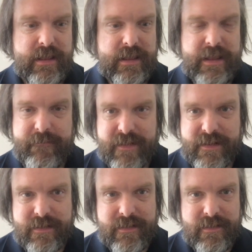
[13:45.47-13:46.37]

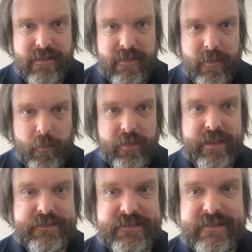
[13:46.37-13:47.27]
even with a
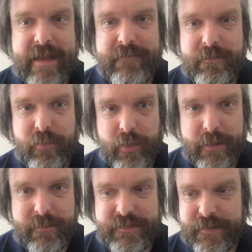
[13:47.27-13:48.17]

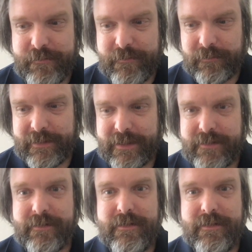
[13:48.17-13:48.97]
7-point material lead.